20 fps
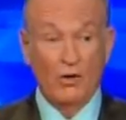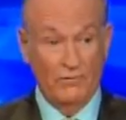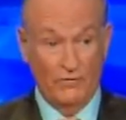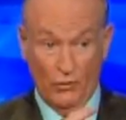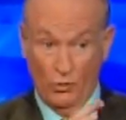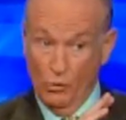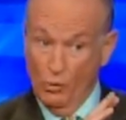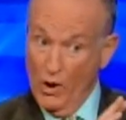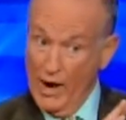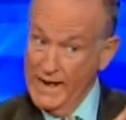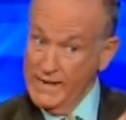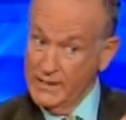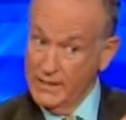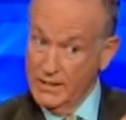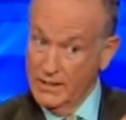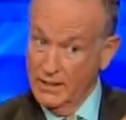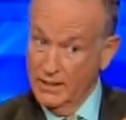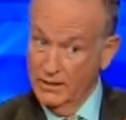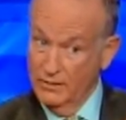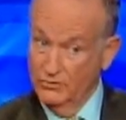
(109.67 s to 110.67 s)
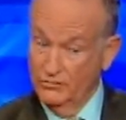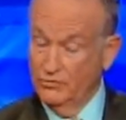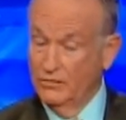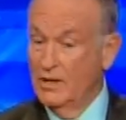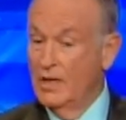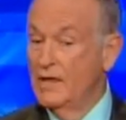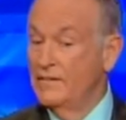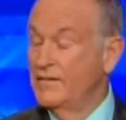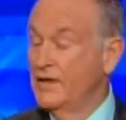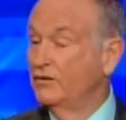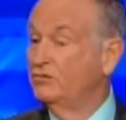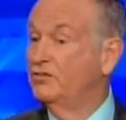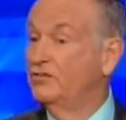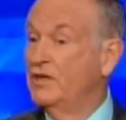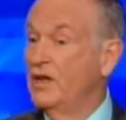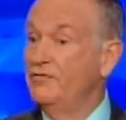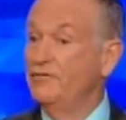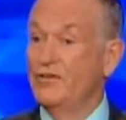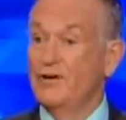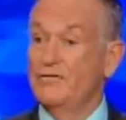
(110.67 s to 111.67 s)
for white kids that's
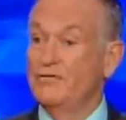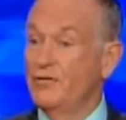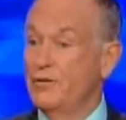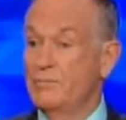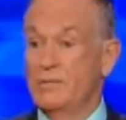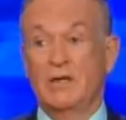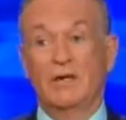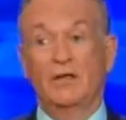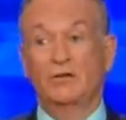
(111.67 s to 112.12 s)
different from